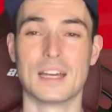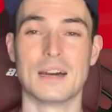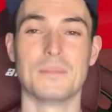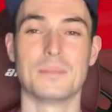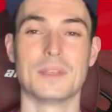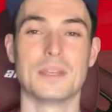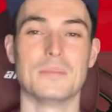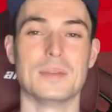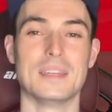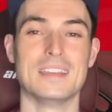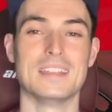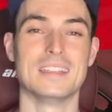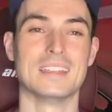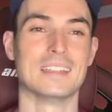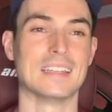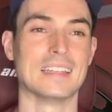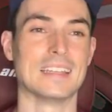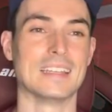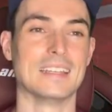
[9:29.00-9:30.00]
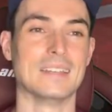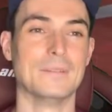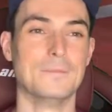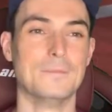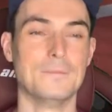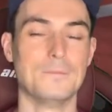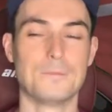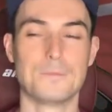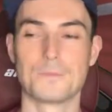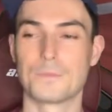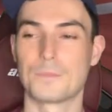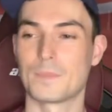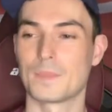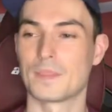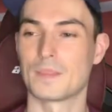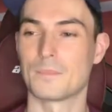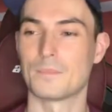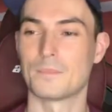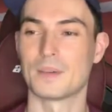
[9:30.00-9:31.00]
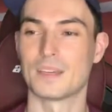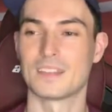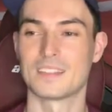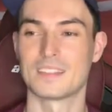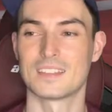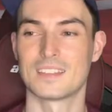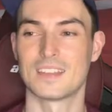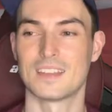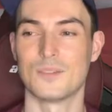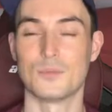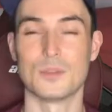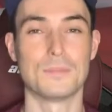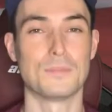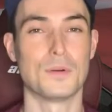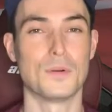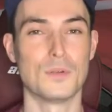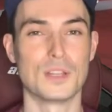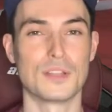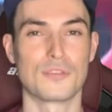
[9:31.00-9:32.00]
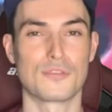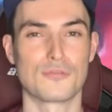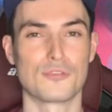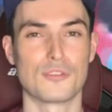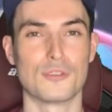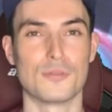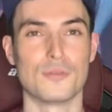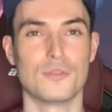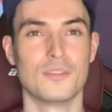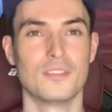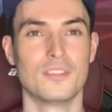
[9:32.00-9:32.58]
up immediately. But uh, we pulled it through.